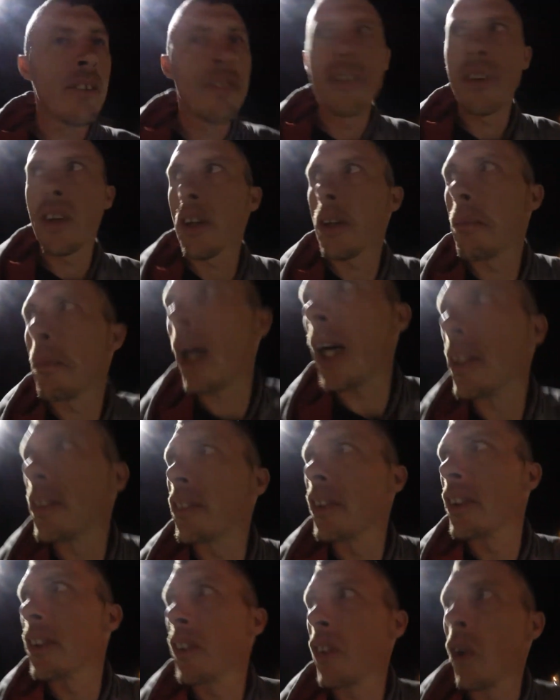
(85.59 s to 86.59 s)
a friend of mine
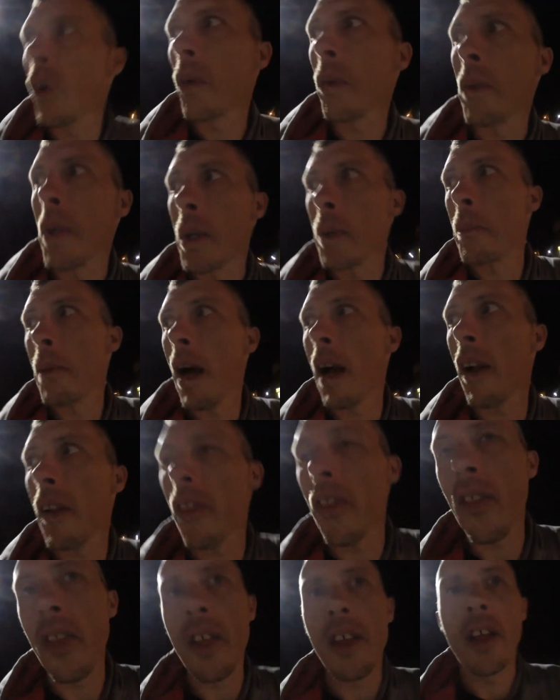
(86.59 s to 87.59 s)
just told me
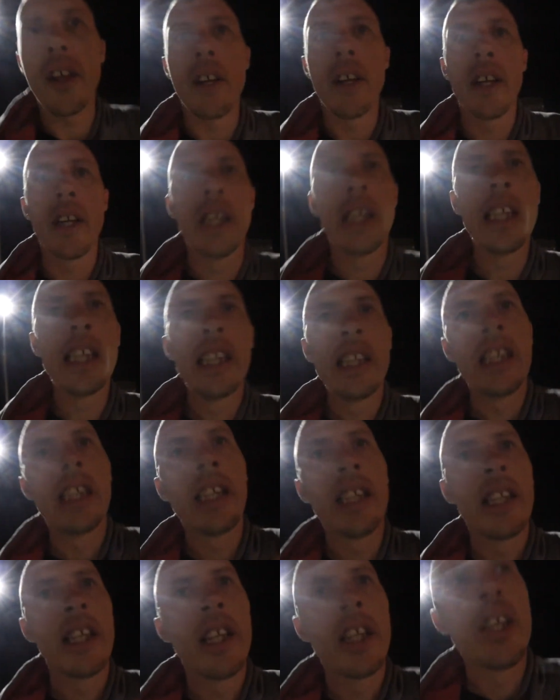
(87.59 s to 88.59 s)
about the
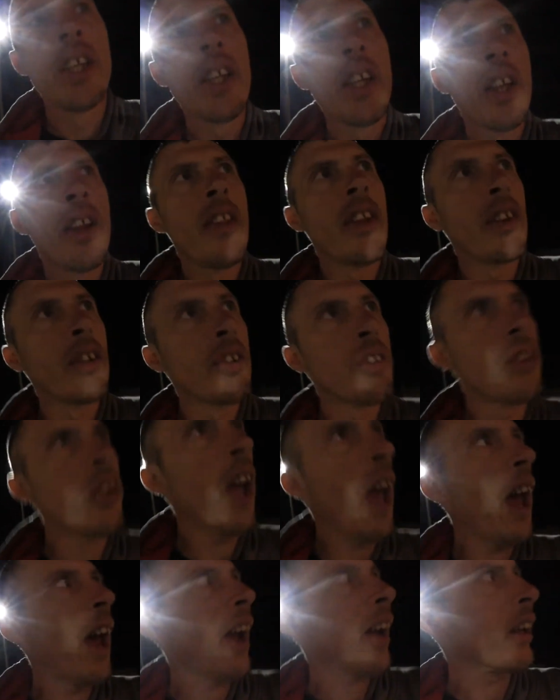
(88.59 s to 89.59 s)
the
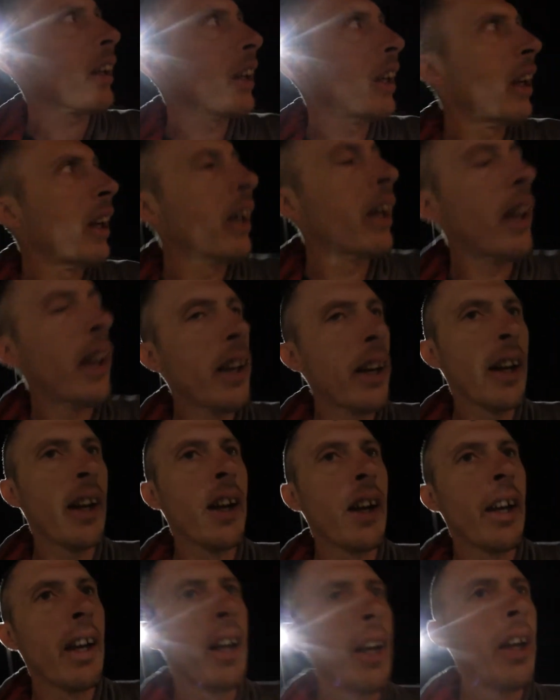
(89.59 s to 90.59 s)
shack.
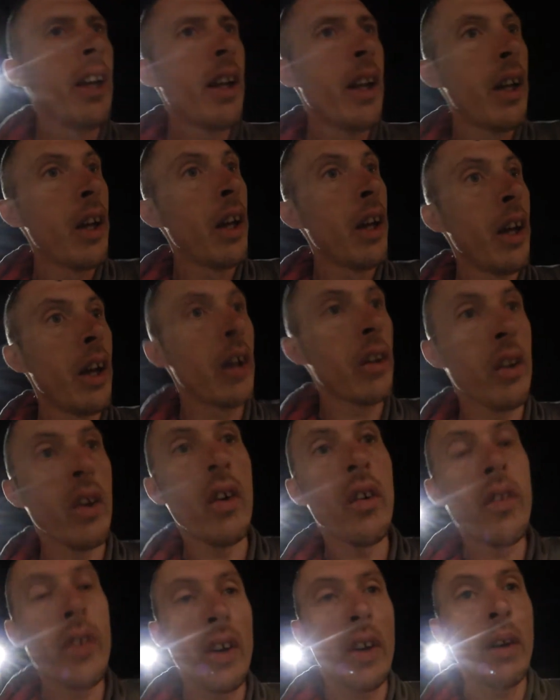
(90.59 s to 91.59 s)
A
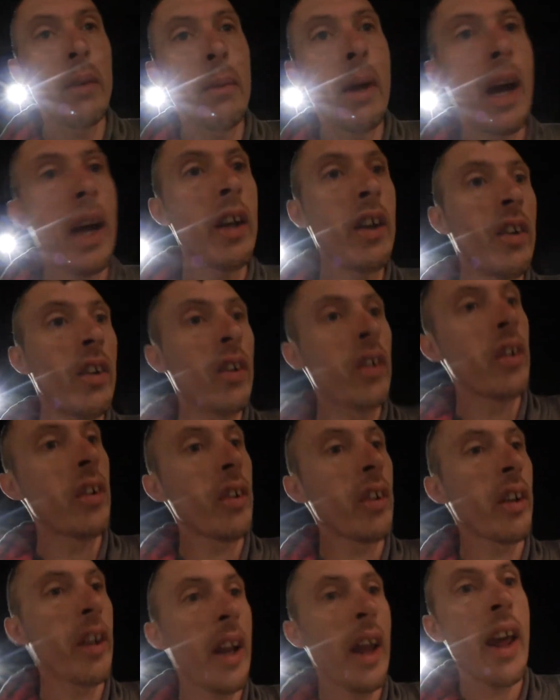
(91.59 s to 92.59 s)
girlfriend of mine
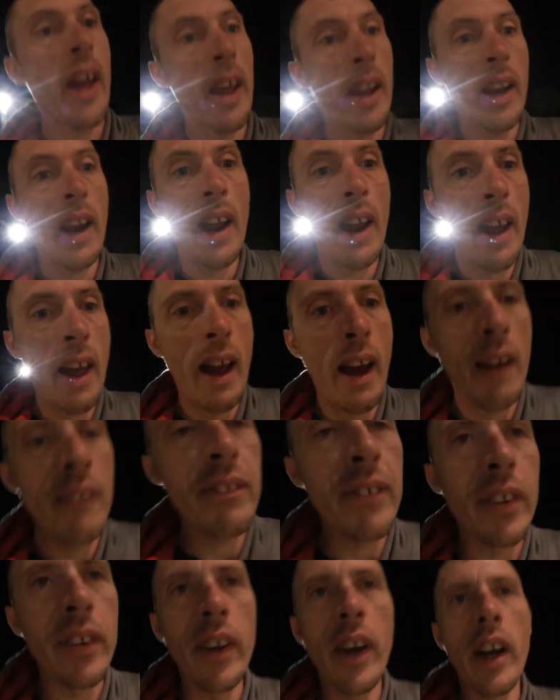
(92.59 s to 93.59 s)
ordered that, and I
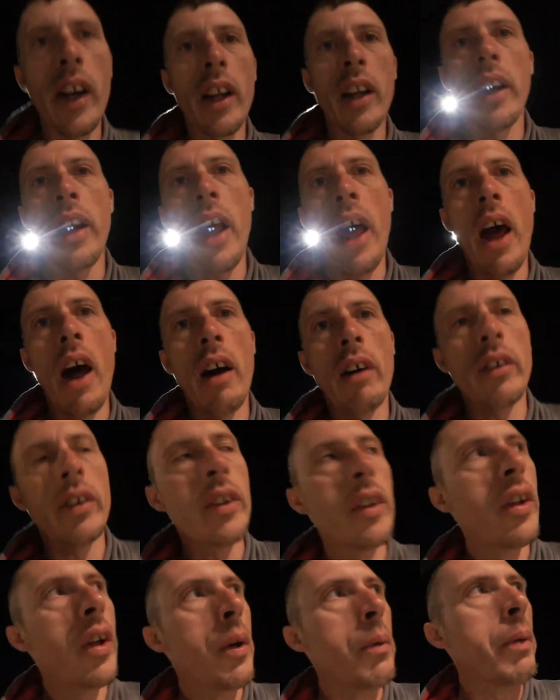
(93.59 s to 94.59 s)
have to rent it now.
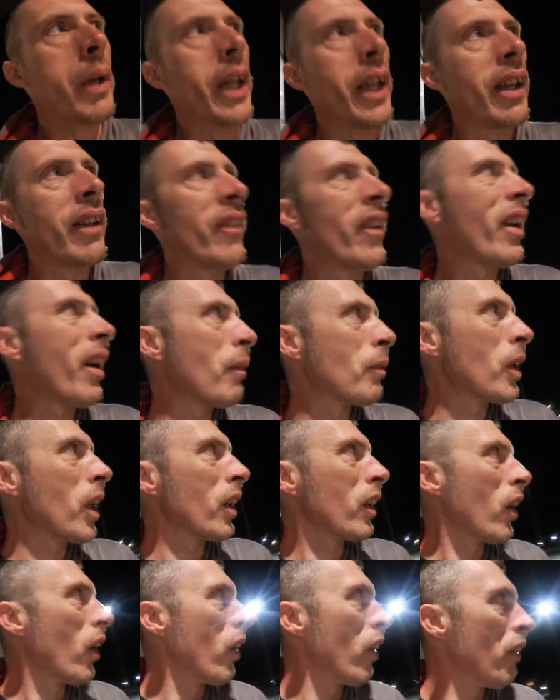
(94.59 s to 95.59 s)
You know me. And then I'm
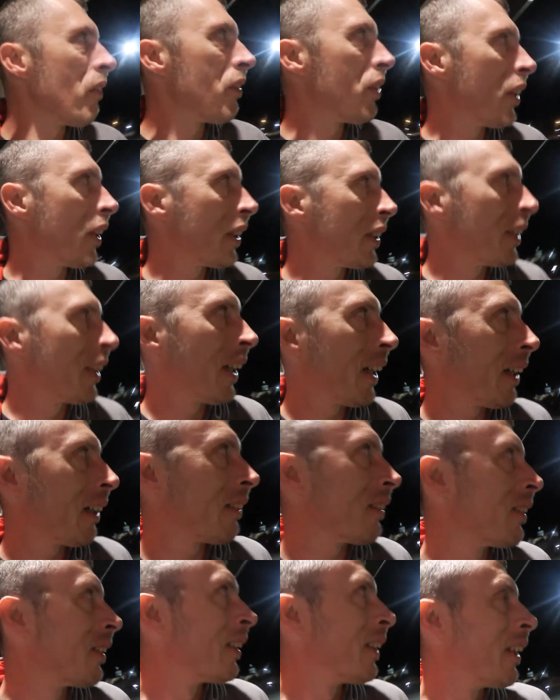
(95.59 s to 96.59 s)
gonna go to a friend's
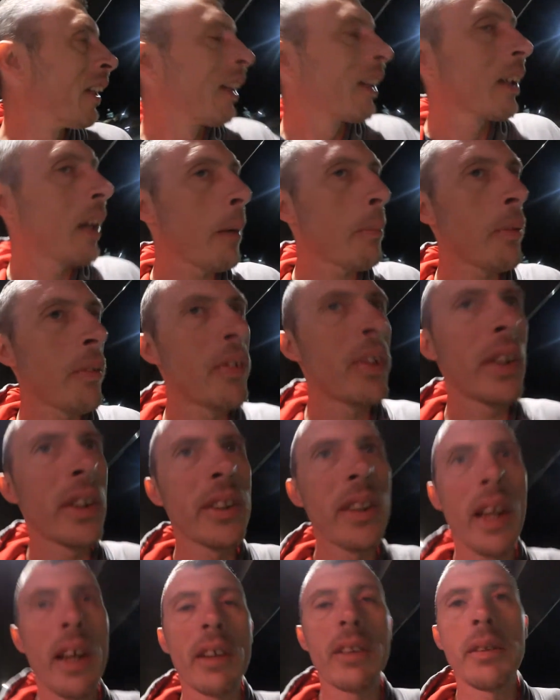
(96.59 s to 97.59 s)
house, a couple
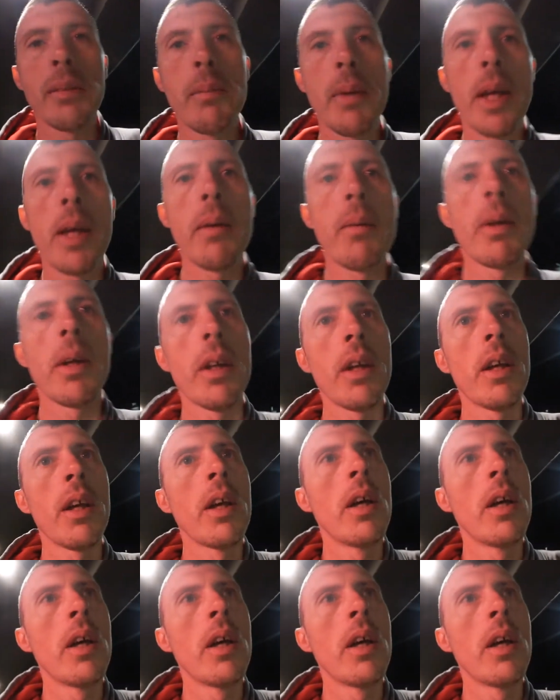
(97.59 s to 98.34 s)
friends' house maybe.